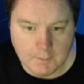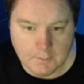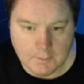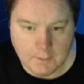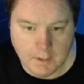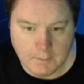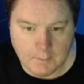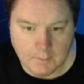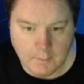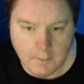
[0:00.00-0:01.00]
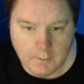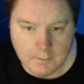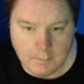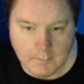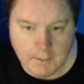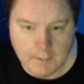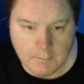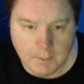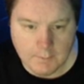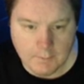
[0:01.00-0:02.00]
together to make the
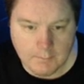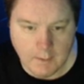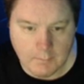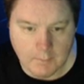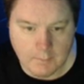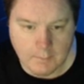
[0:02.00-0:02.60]
muscle fibers.